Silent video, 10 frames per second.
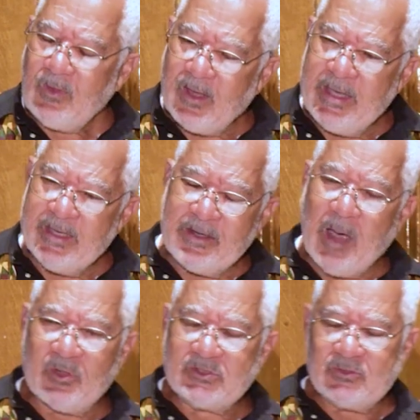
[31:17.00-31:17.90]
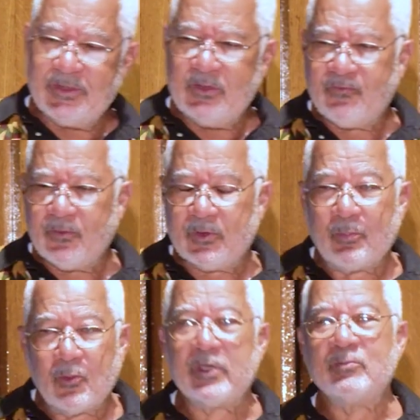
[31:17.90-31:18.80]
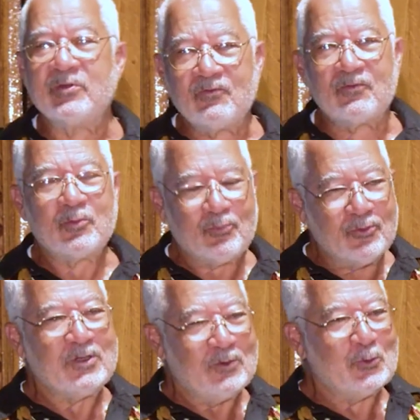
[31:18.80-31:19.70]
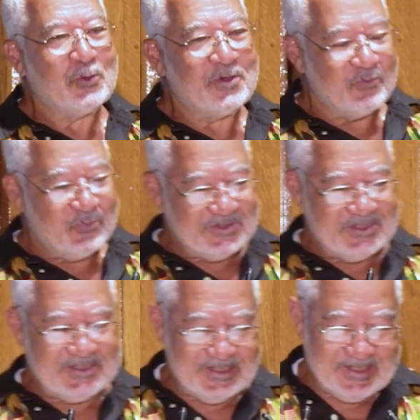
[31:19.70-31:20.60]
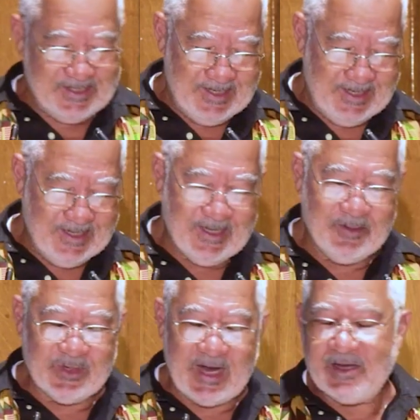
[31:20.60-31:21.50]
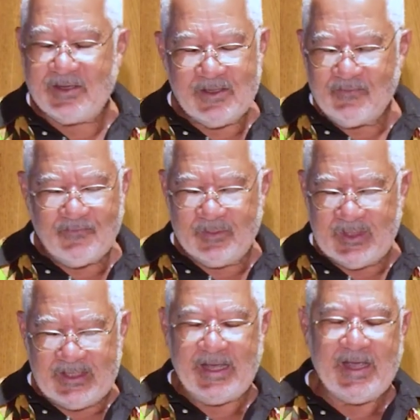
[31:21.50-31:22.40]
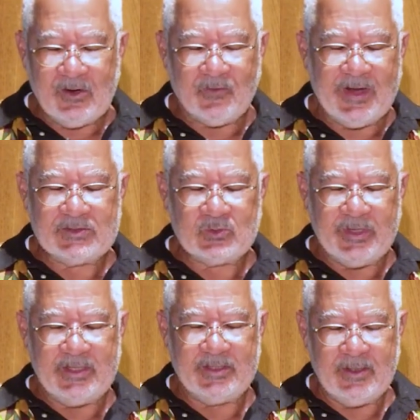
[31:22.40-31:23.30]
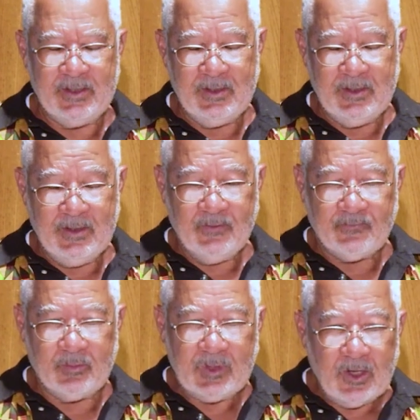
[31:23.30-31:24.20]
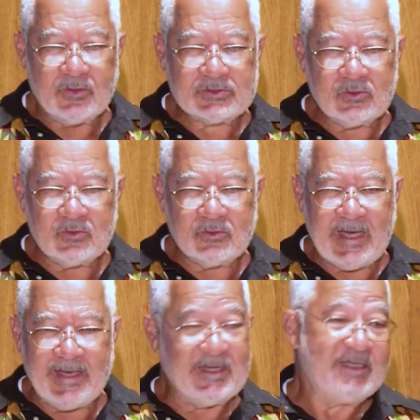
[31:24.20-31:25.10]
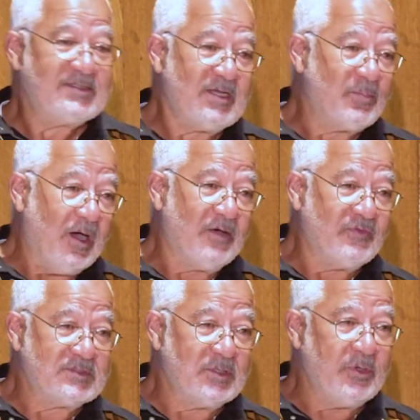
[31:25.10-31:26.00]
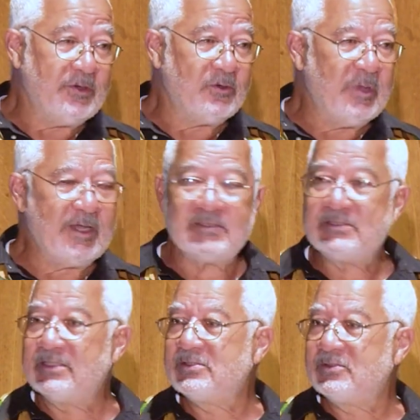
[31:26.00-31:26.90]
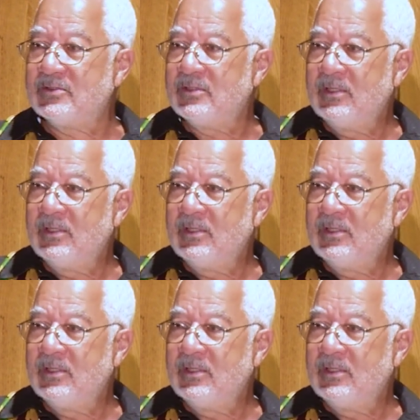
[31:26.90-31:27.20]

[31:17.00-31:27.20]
I had an opportunity for an appointment for a pretty lucrative position, but from the day I graduated from law school, I set my office up here in Manchester.